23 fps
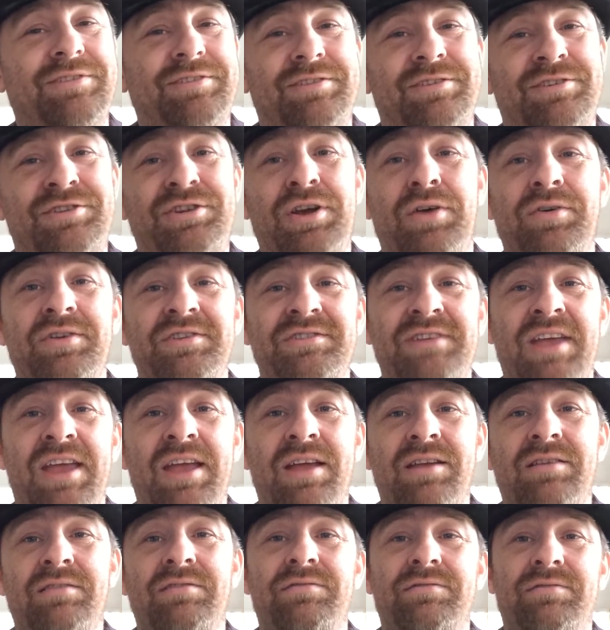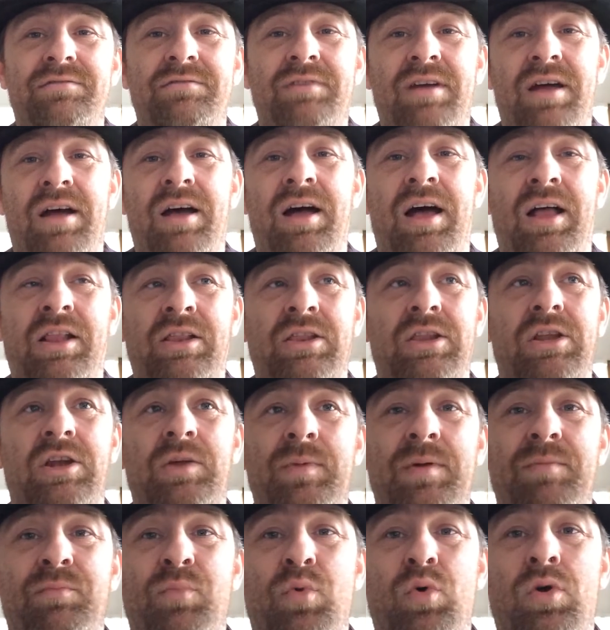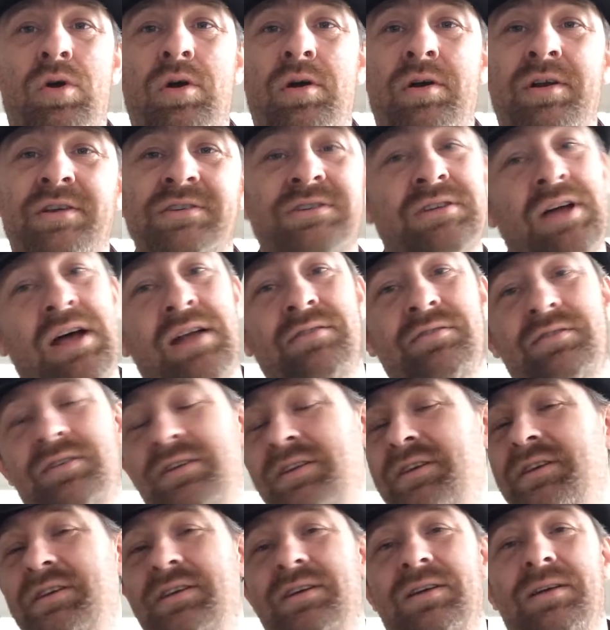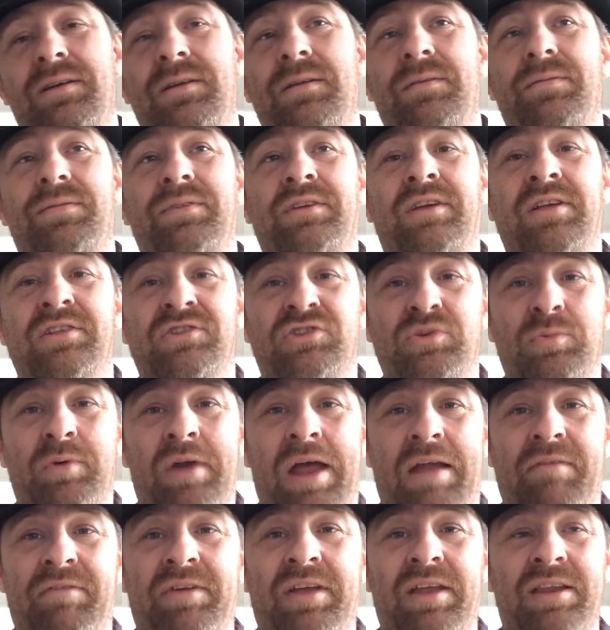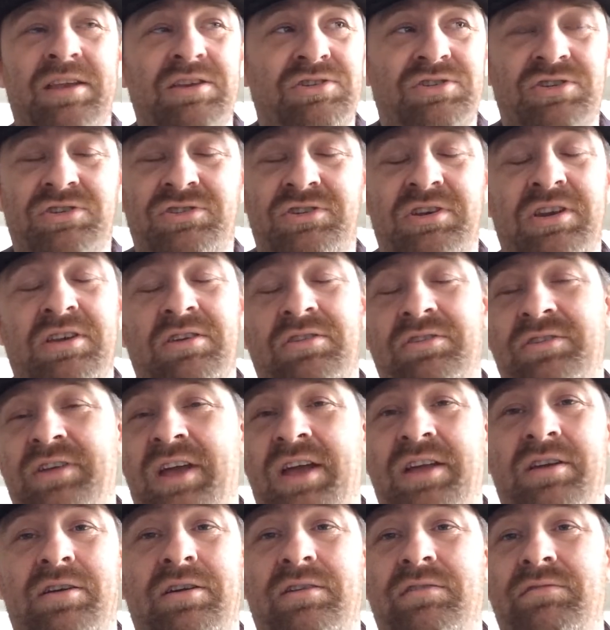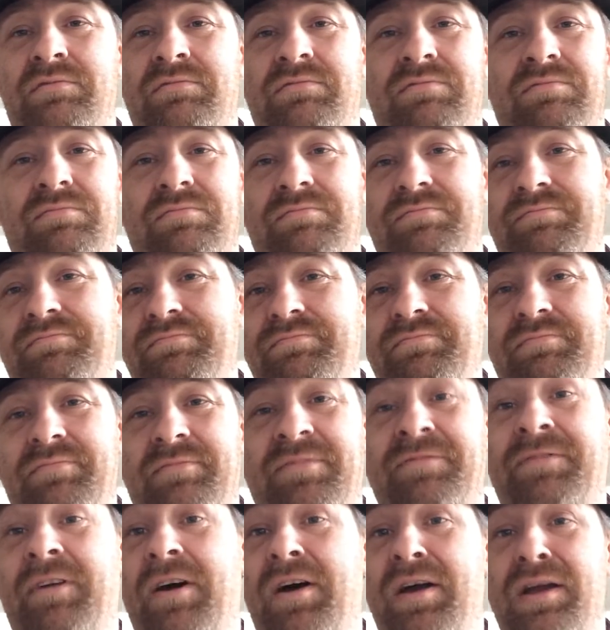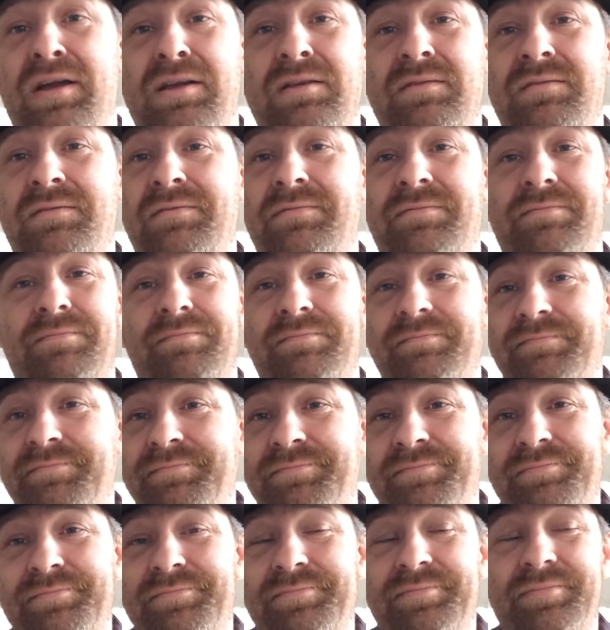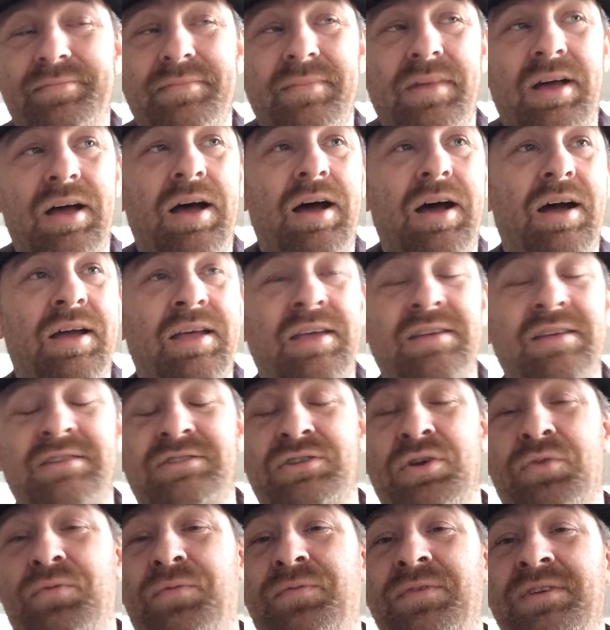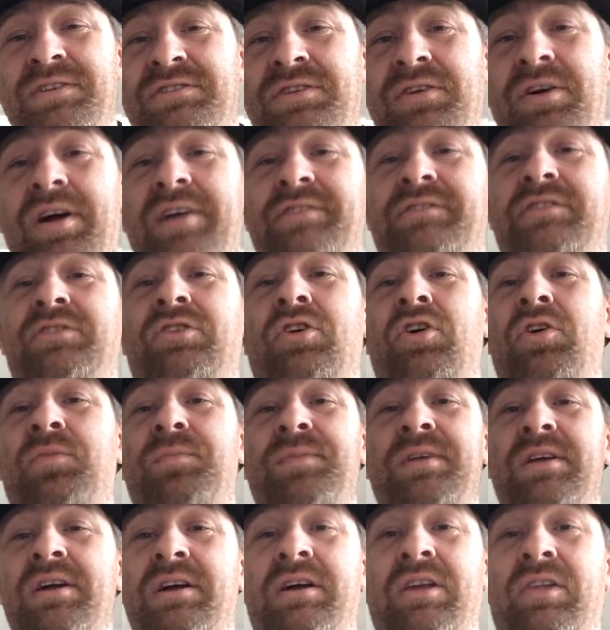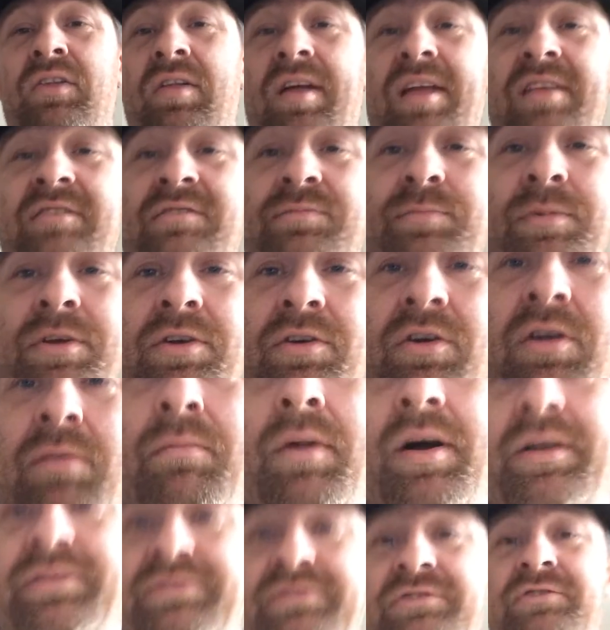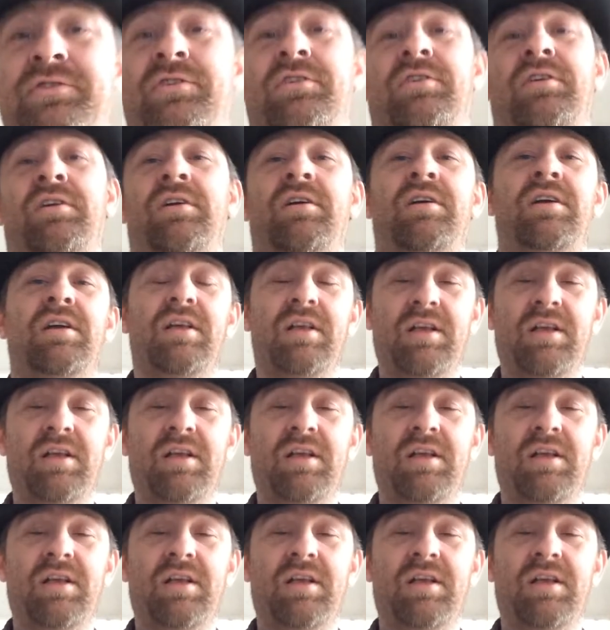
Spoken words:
showed his hand a little bit more. He's not consumer advocate. He's just an entertainer. Fine. He still hasn't called me a Klansman or a monster or